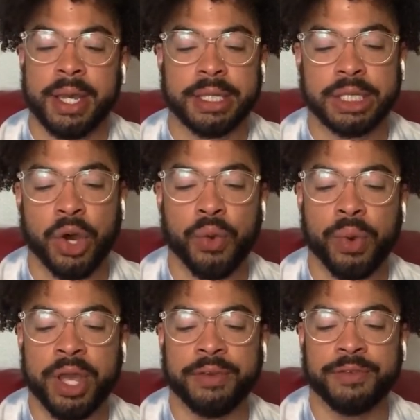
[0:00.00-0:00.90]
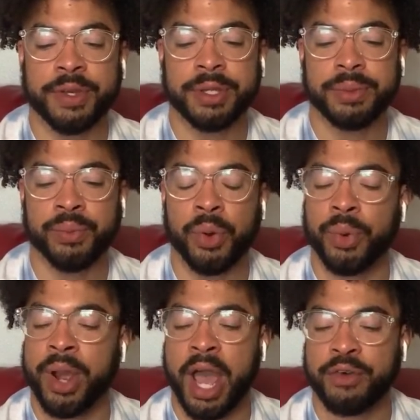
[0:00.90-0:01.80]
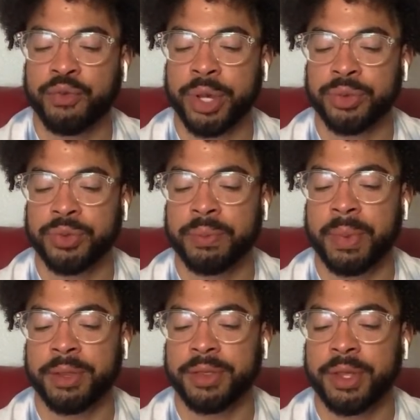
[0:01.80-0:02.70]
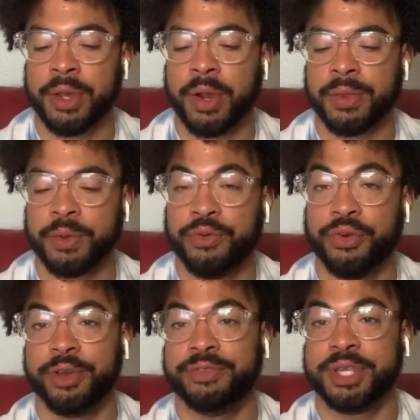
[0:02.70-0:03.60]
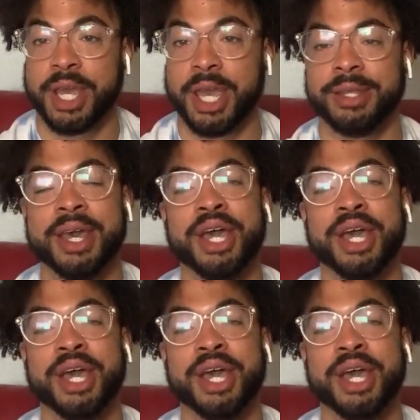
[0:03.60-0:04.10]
So we're halfway through the month here on the 15th.